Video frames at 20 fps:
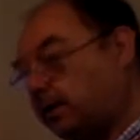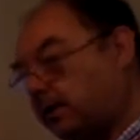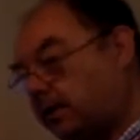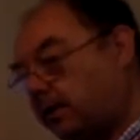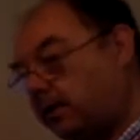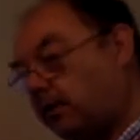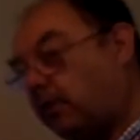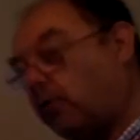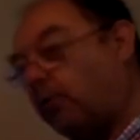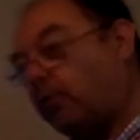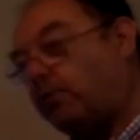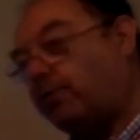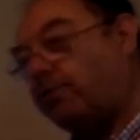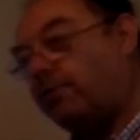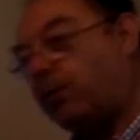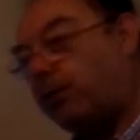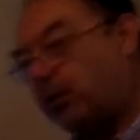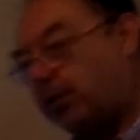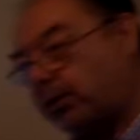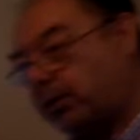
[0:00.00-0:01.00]
the whole
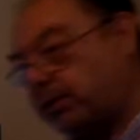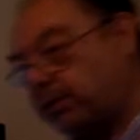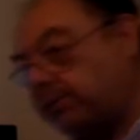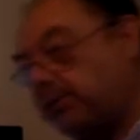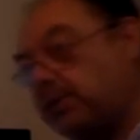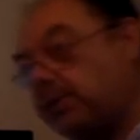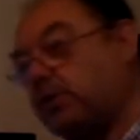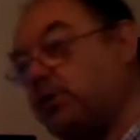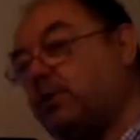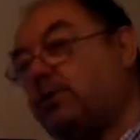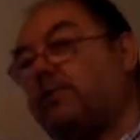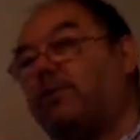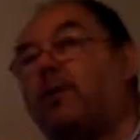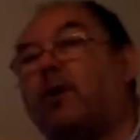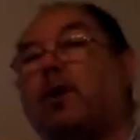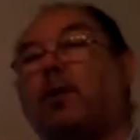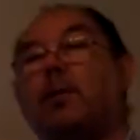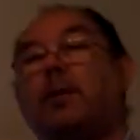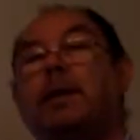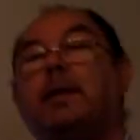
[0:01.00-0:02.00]
focus of tissue
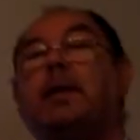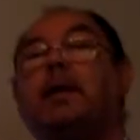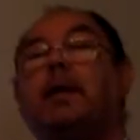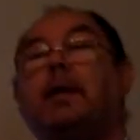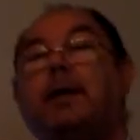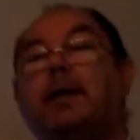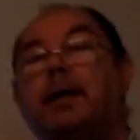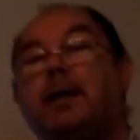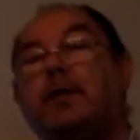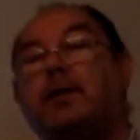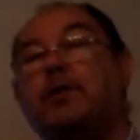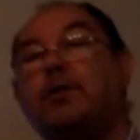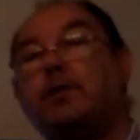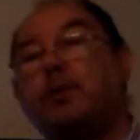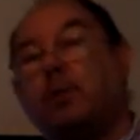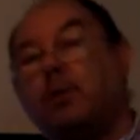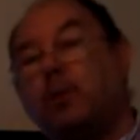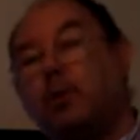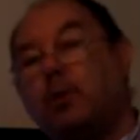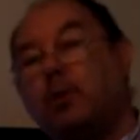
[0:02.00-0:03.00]
forming is to
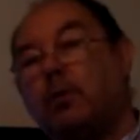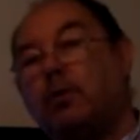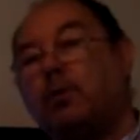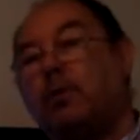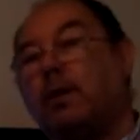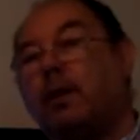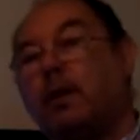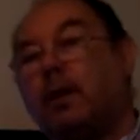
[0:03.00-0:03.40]
remove